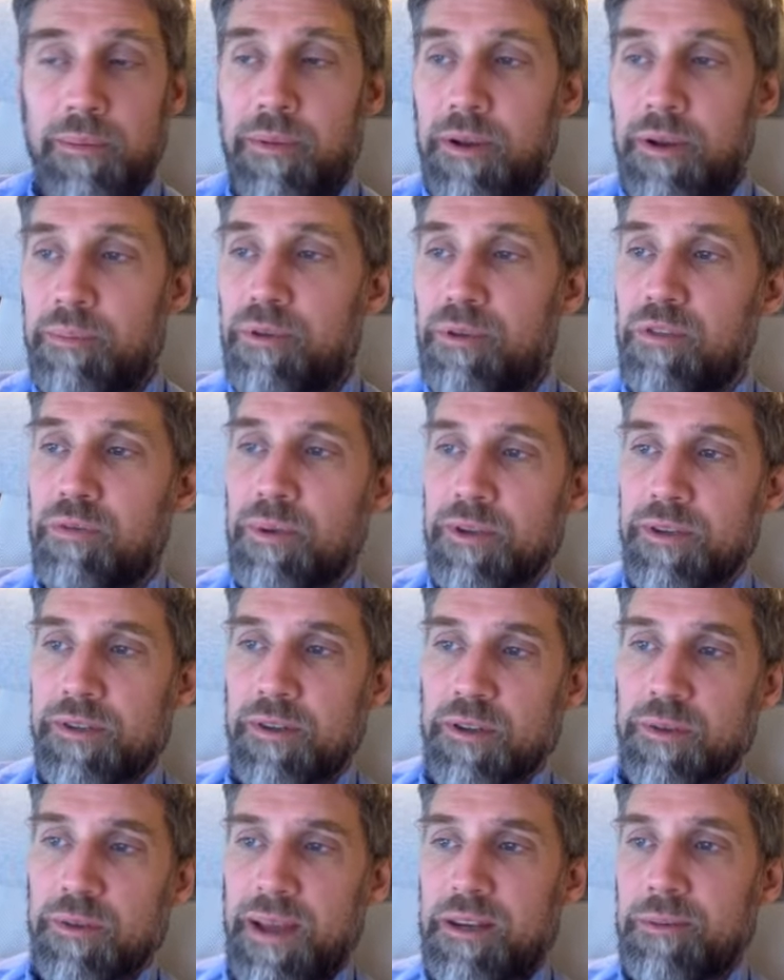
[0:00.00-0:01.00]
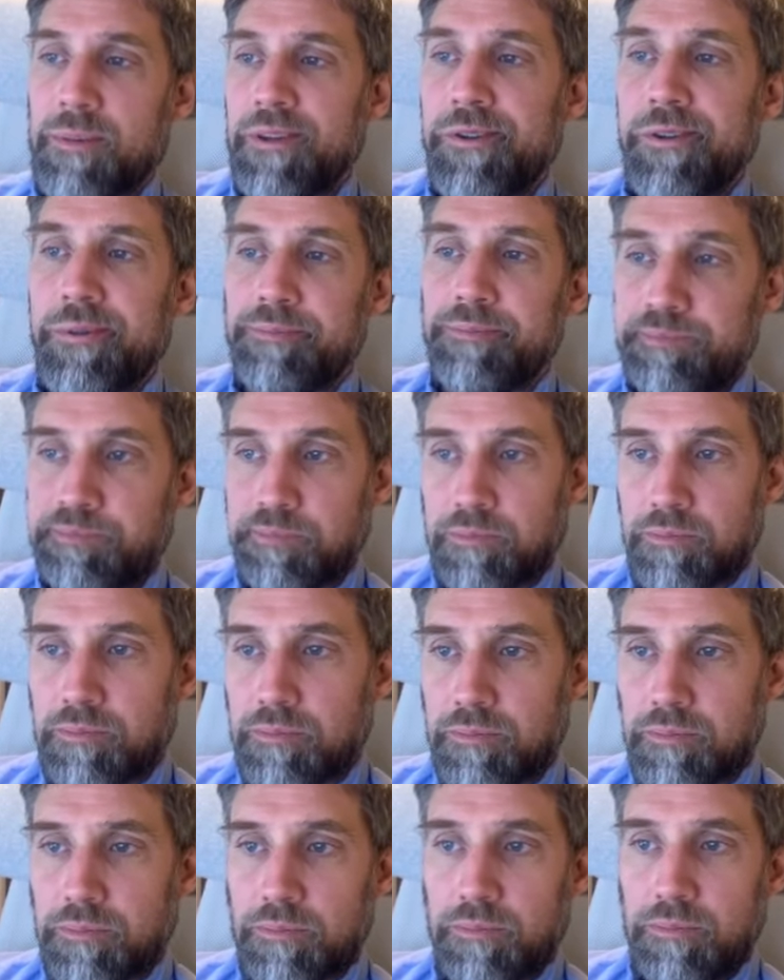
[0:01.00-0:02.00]
improvements, those betterments.
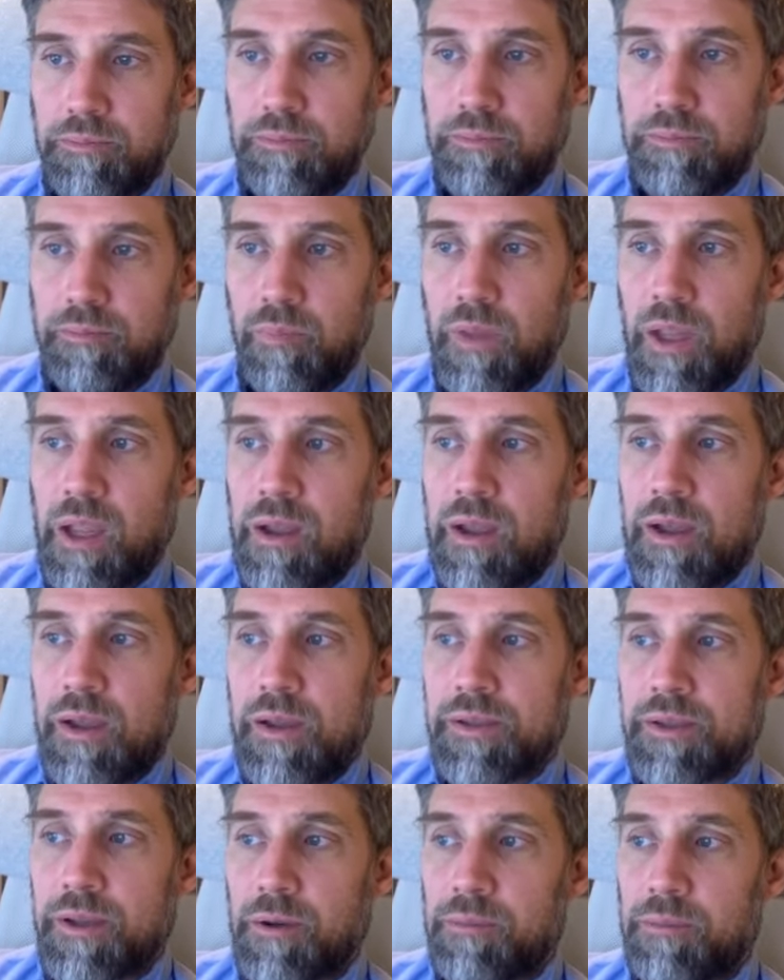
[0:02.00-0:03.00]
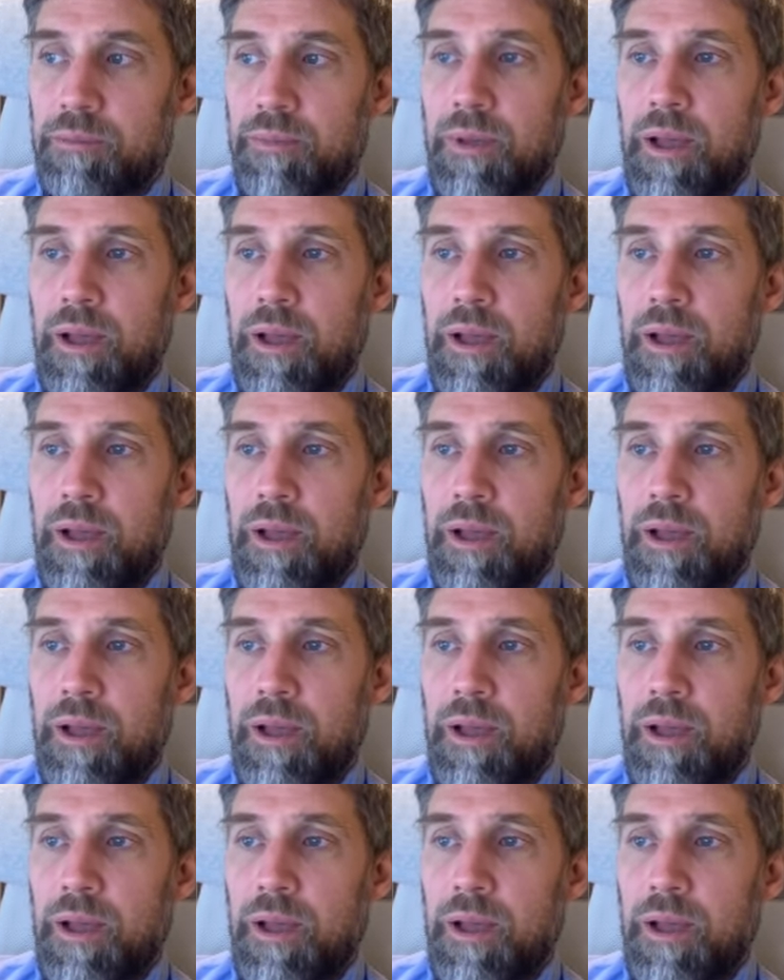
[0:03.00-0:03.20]
So